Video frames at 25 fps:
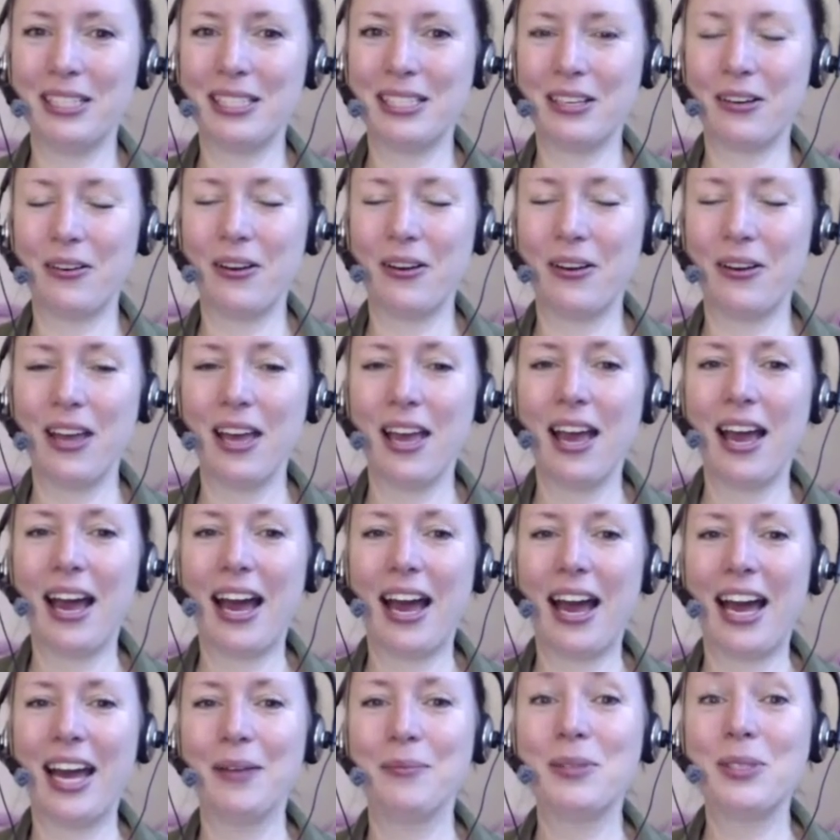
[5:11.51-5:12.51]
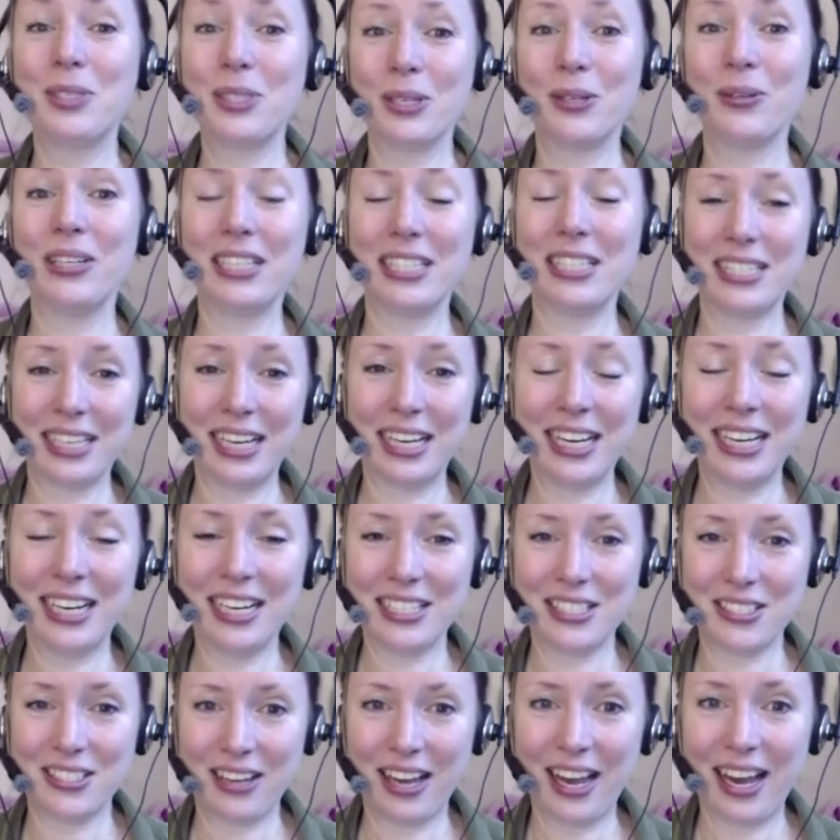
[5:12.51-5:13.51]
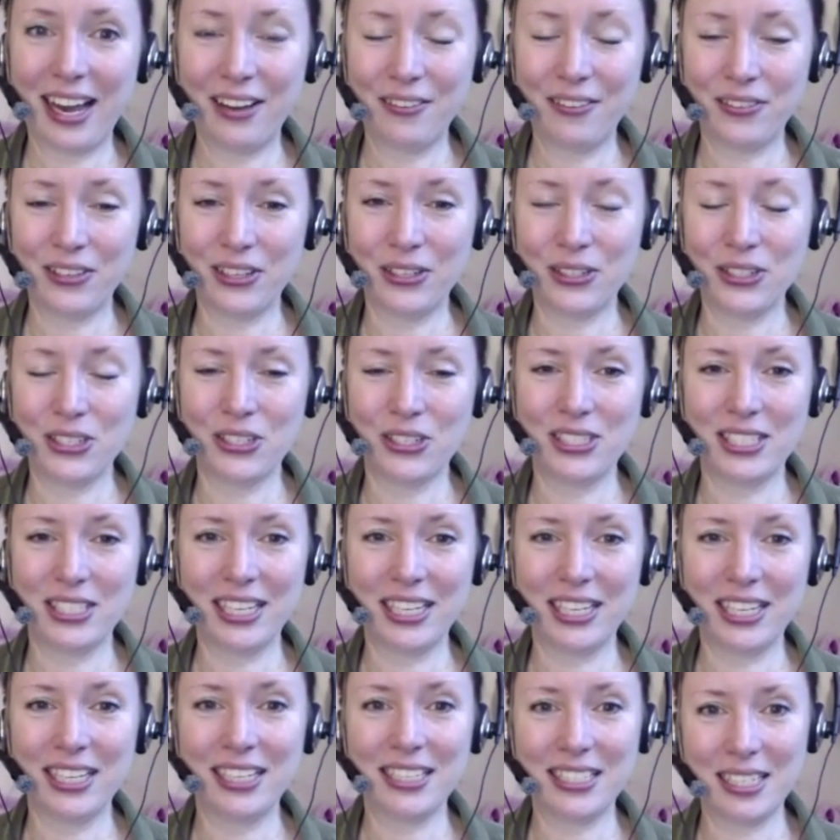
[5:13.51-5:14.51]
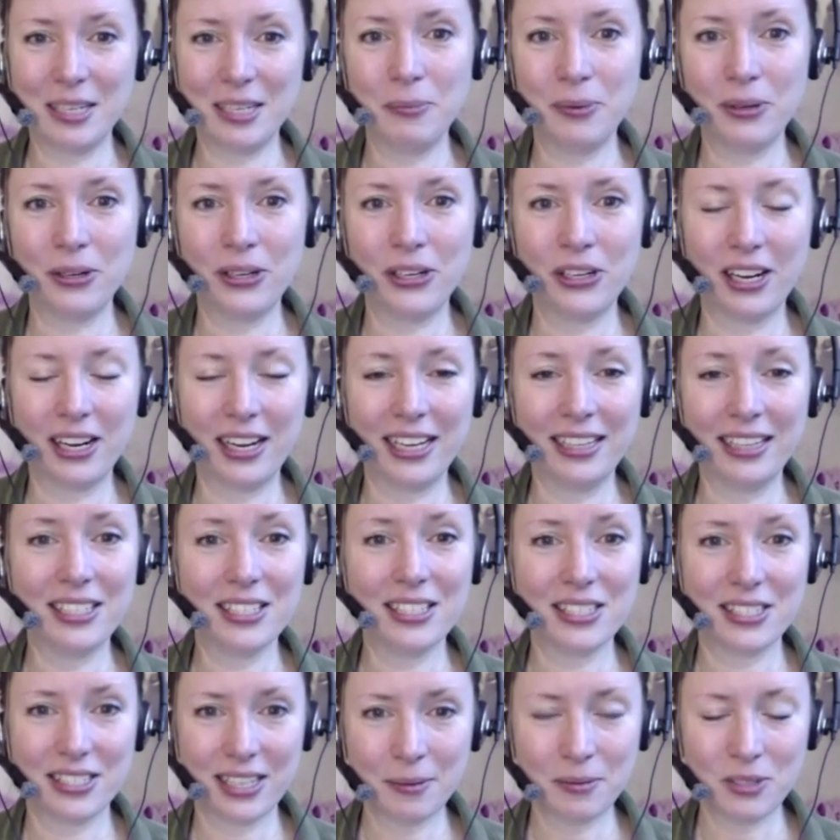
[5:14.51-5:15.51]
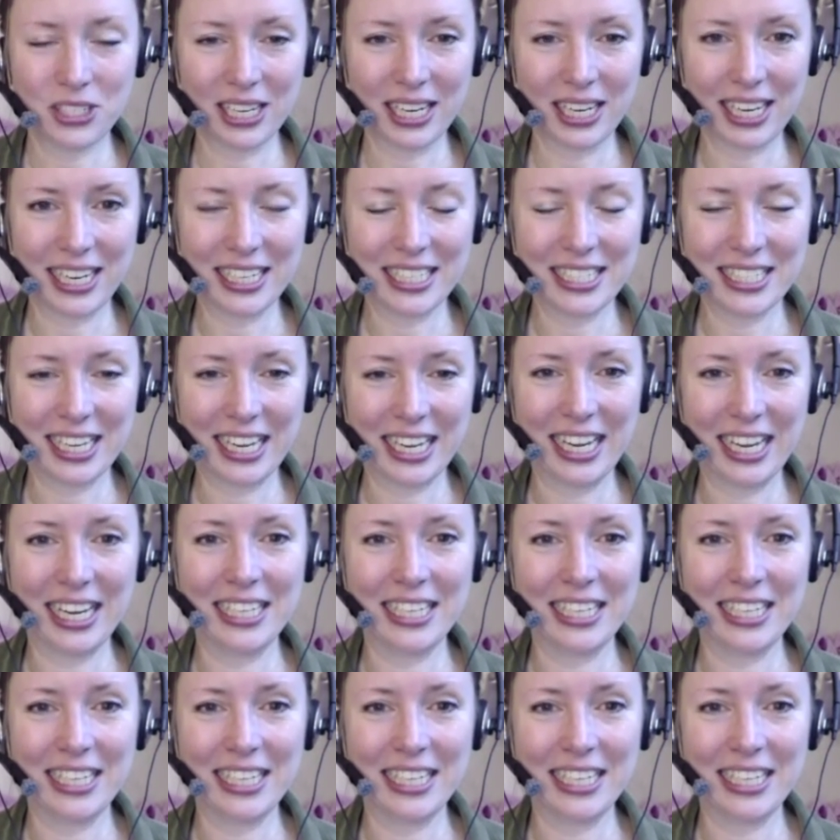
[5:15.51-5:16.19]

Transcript: So I'm so excited to have you to dig deeper in this subject.